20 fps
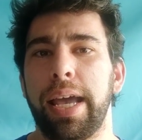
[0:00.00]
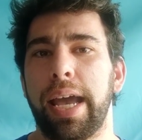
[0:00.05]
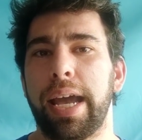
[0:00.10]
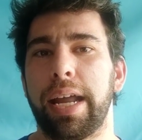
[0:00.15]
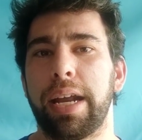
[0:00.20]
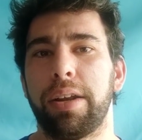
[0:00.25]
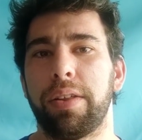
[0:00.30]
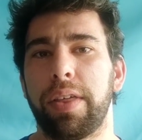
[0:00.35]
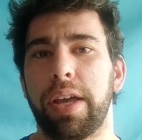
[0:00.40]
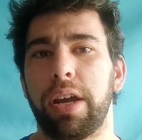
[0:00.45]

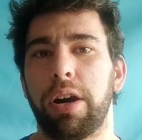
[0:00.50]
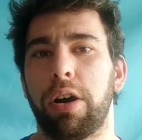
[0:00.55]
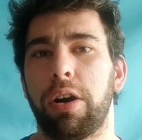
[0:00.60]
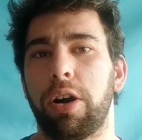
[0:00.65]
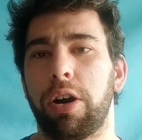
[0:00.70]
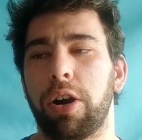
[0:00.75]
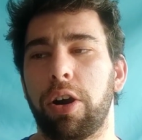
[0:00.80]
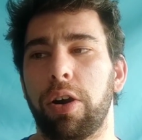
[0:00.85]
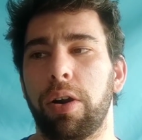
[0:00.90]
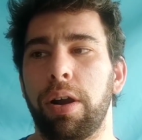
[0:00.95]
And they
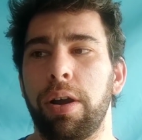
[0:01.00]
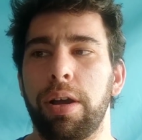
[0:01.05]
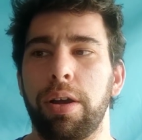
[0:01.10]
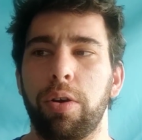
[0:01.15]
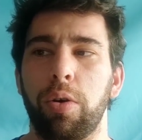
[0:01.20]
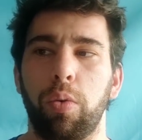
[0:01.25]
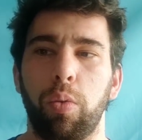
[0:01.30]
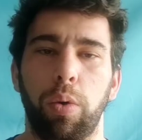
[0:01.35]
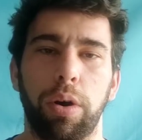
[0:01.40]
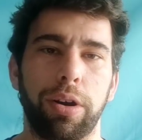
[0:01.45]
are
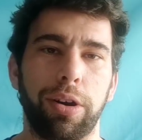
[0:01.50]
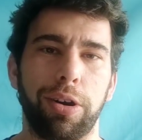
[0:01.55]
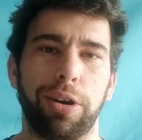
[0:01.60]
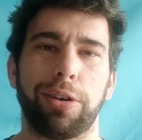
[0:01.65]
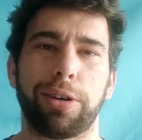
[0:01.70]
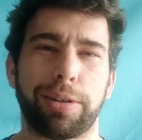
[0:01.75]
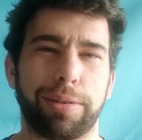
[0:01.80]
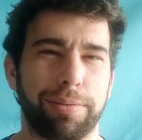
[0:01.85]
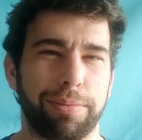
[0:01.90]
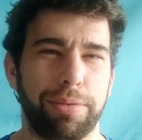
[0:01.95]
what
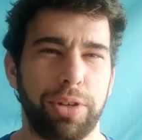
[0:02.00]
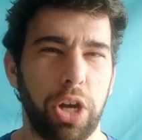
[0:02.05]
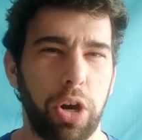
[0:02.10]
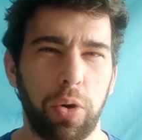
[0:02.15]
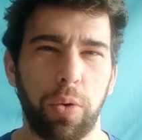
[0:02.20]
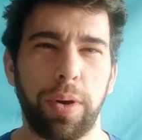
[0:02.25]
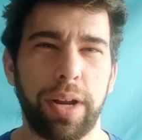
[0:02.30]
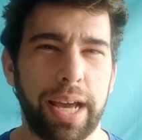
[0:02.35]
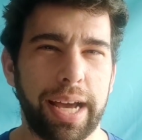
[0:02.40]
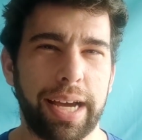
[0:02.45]
are
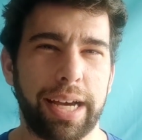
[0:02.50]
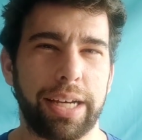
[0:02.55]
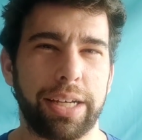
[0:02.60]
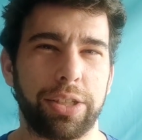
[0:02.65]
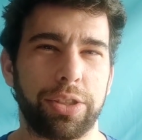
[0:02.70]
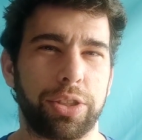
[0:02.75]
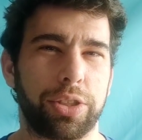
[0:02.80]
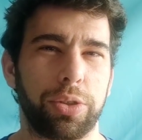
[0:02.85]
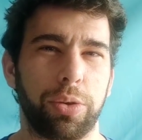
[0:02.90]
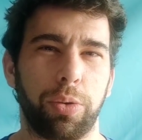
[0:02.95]
known
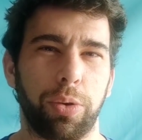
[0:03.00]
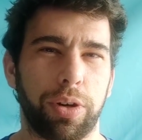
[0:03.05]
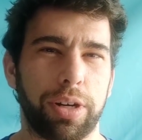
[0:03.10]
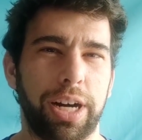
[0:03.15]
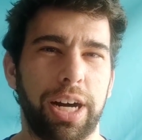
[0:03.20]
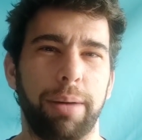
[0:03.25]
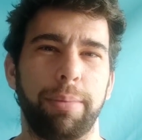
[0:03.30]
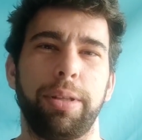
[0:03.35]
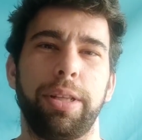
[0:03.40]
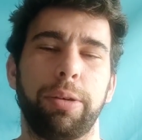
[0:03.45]
as, or
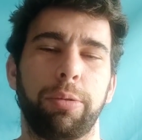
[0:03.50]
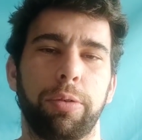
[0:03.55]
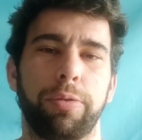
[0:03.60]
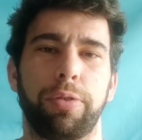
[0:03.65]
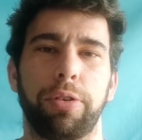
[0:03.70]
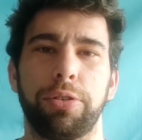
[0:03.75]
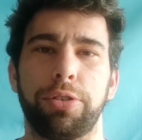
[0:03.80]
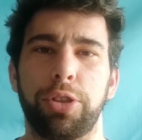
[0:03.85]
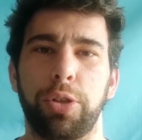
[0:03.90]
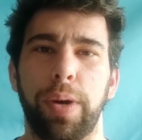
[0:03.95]
commonly
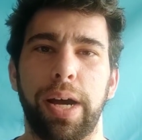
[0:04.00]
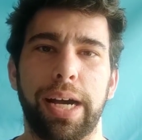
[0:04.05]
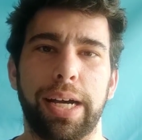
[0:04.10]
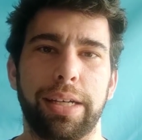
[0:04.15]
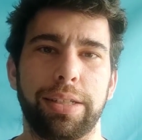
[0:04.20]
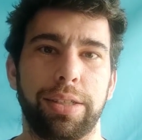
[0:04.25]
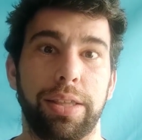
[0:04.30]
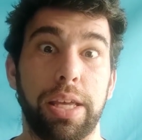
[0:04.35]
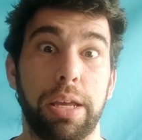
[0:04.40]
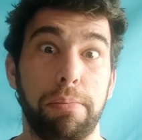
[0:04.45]
referred to
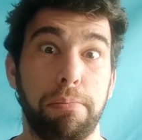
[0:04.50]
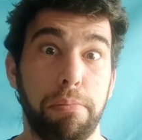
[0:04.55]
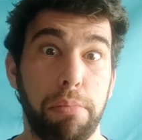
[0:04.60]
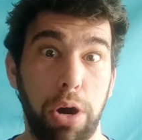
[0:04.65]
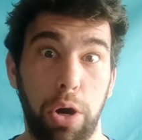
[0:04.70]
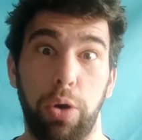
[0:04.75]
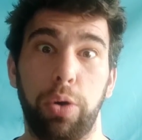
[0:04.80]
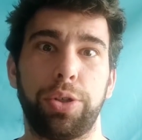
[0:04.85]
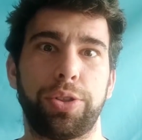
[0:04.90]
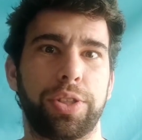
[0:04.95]
as, the
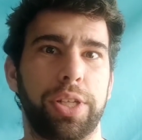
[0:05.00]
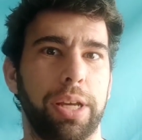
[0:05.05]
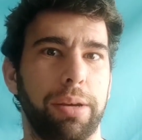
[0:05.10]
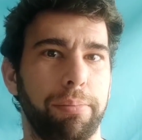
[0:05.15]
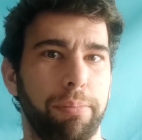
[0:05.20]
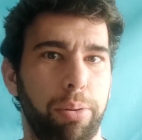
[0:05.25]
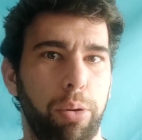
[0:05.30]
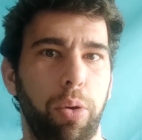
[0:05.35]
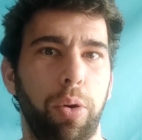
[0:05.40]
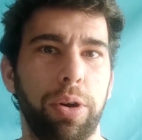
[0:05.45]
most
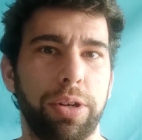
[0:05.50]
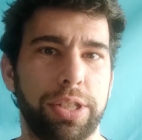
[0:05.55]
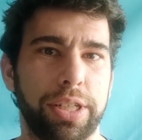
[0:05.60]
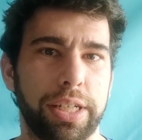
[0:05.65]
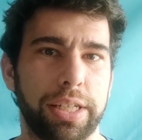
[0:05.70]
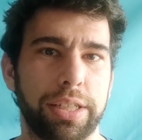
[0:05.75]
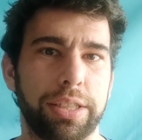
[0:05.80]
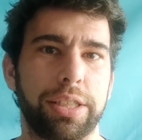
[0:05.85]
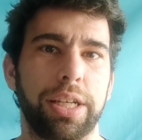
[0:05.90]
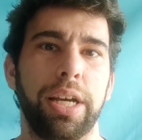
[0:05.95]

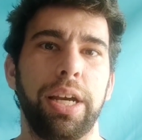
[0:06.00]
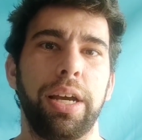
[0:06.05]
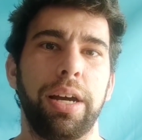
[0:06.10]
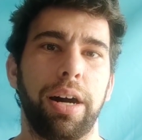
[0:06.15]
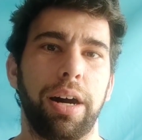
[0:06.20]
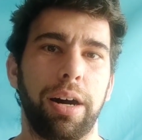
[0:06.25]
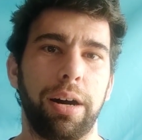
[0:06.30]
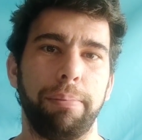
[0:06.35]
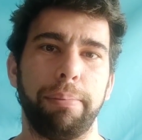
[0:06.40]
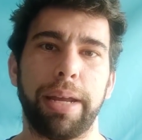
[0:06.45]
important
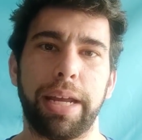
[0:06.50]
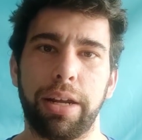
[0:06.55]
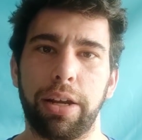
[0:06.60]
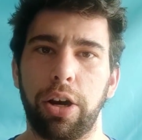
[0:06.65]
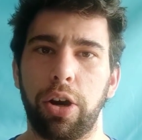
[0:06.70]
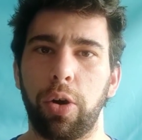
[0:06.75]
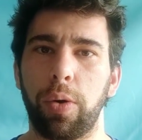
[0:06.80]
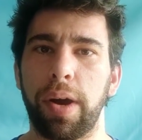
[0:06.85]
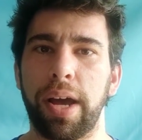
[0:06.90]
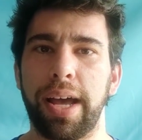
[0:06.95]

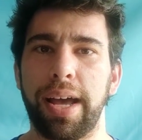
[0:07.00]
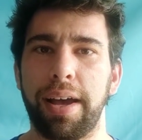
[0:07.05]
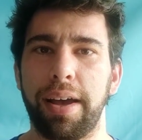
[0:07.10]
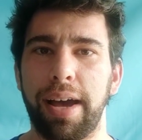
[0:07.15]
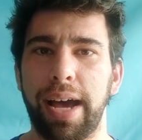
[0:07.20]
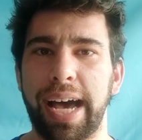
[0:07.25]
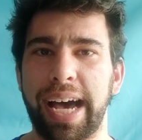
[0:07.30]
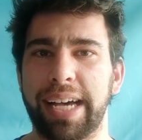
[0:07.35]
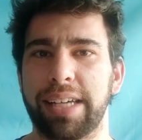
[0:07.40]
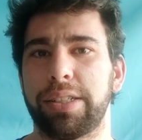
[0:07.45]
amino
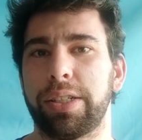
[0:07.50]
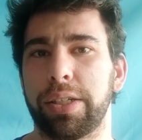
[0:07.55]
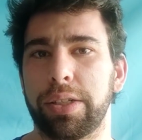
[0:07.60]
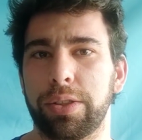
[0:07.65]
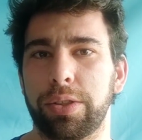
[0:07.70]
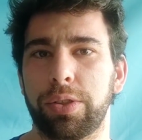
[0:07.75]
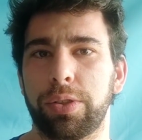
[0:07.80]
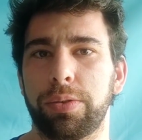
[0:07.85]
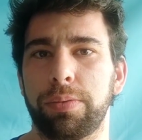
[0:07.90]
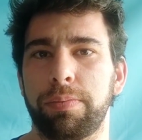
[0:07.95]

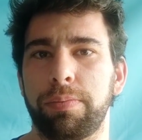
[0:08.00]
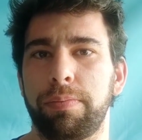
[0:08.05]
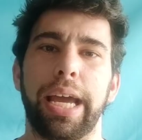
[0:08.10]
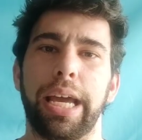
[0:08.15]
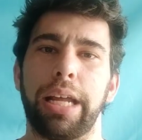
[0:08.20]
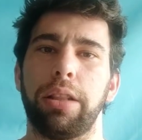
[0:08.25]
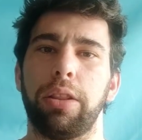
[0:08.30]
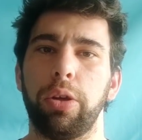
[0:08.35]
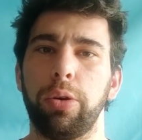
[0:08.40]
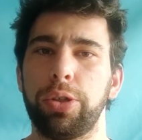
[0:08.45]
acids.
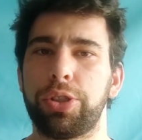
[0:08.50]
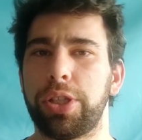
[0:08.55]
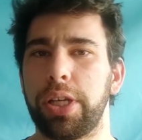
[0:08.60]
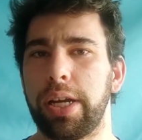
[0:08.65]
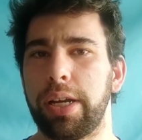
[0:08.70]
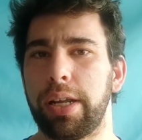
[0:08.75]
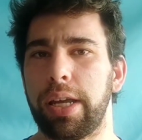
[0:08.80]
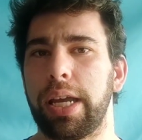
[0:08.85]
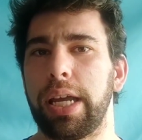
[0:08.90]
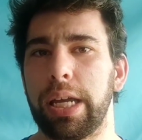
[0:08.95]
And
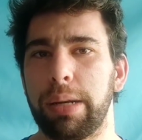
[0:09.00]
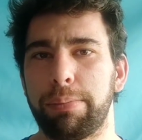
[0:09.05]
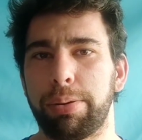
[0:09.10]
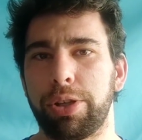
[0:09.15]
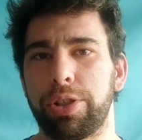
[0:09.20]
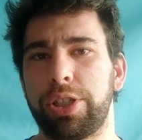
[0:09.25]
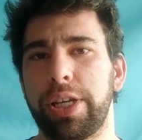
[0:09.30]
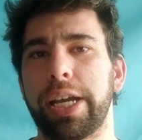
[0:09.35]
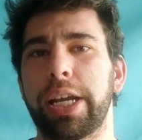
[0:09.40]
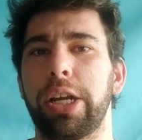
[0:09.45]
leucine in
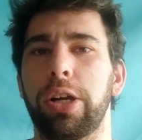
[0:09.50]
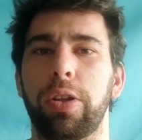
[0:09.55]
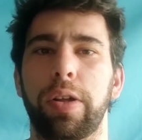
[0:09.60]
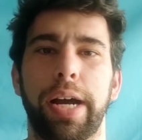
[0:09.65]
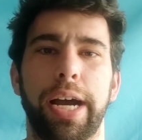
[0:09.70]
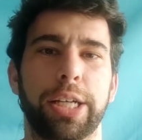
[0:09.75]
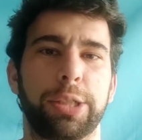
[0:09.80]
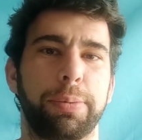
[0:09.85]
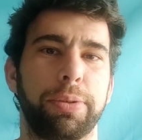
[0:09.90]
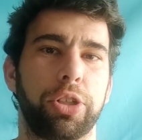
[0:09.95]

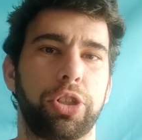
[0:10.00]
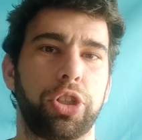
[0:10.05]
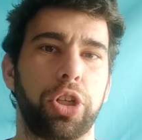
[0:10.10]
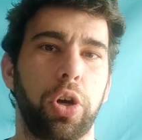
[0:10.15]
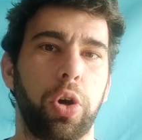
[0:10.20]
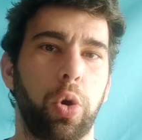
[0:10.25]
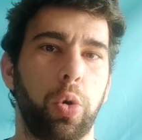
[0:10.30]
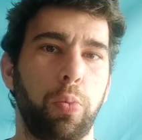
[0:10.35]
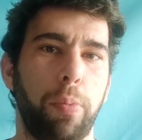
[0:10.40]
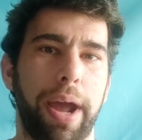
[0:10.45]
particular has been
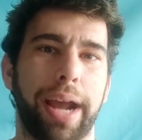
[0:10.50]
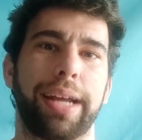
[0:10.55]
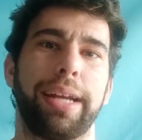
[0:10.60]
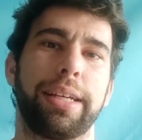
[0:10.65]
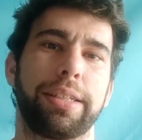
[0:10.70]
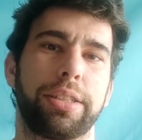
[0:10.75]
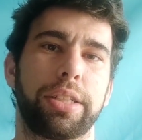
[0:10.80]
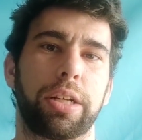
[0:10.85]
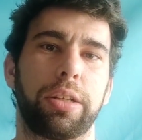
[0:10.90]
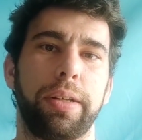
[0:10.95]
shown
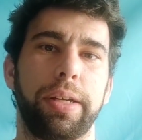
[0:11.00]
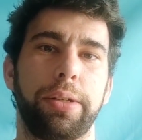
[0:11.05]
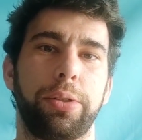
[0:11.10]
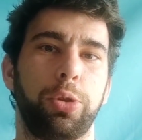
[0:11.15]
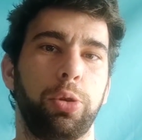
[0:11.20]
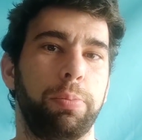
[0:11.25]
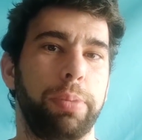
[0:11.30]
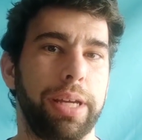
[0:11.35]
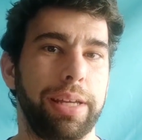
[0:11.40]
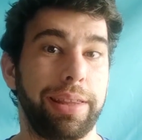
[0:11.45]
mechanistically
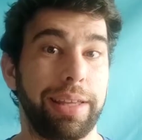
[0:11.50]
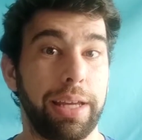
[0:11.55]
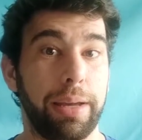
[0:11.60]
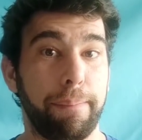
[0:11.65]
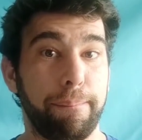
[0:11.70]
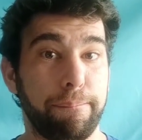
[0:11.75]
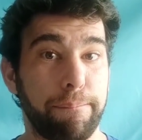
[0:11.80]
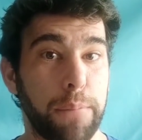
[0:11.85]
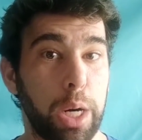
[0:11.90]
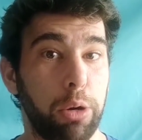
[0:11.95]
to be the
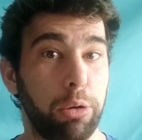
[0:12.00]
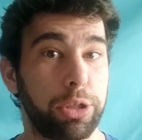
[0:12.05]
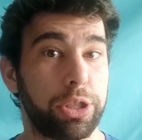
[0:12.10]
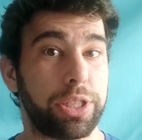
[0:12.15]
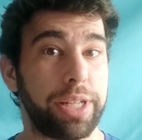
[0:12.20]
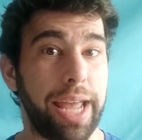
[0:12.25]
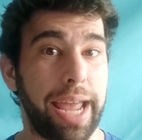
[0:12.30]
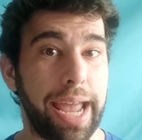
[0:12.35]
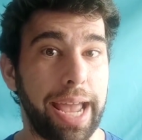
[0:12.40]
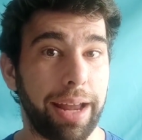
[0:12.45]

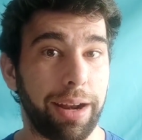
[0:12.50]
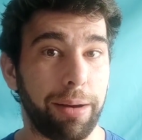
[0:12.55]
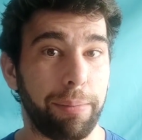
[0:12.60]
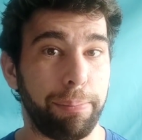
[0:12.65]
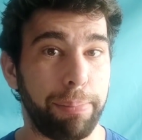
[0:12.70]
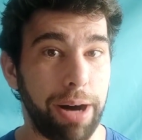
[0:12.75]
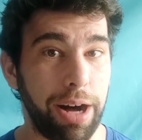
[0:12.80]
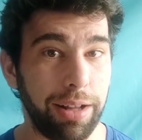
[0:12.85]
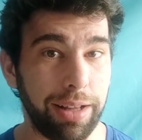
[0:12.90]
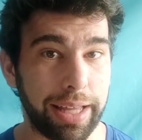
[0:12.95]
most
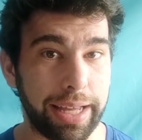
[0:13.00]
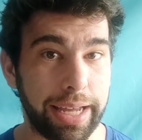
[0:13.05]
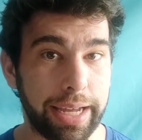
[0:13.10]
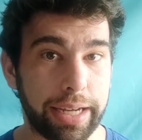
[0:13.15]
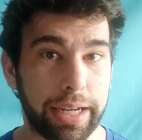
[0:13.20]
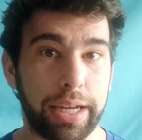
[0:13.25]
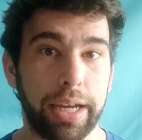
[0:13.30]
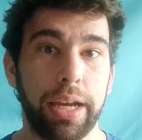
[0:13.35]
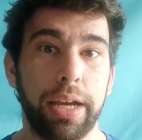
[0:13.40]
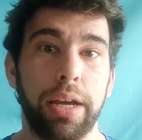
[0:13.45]

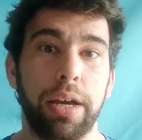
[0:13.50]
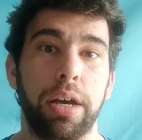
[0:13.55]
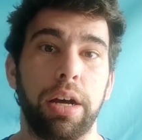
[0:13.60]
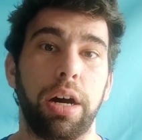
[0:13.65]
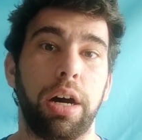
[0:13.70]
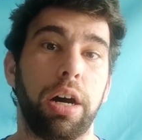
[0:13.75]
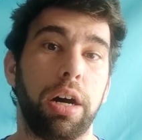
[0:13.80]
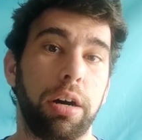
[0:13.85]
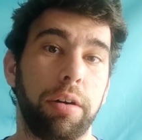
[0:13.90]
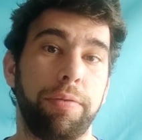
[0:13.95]
anabolic
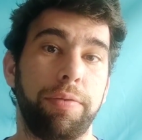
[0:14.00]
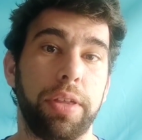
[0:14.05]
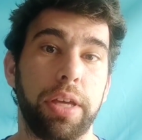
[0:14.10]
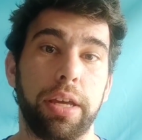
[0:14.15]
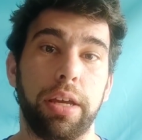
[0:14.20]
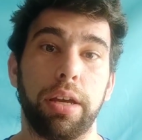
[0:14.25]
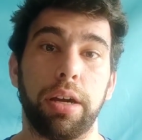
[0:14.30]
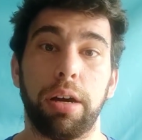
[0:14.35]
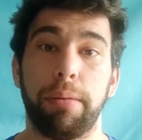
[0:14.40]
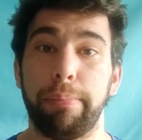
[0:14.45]
of
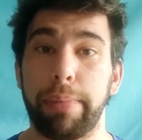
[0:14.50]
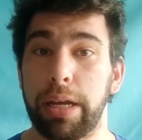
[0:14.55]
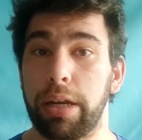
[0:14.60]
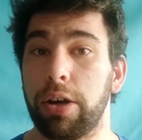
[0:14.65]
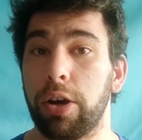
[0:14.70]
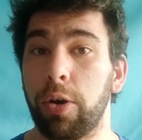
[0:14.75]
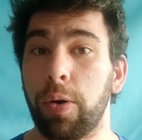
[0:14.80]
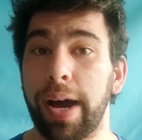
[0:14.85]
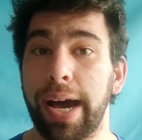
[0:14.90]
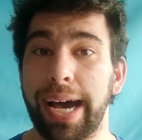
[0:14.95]
the
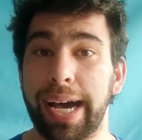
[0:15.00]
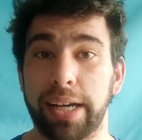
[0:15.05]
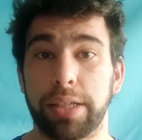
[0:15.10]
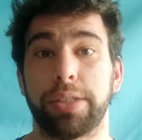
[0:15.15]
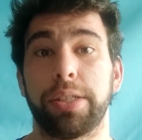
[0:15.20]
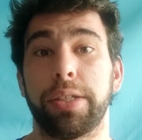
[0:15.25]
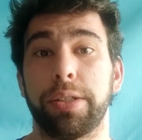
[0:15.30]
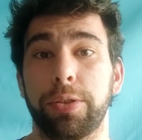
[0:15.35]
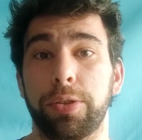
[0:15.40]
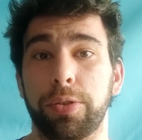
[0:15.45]
amino
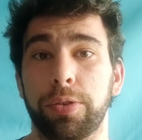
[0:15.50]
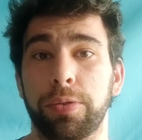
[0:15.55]
acids.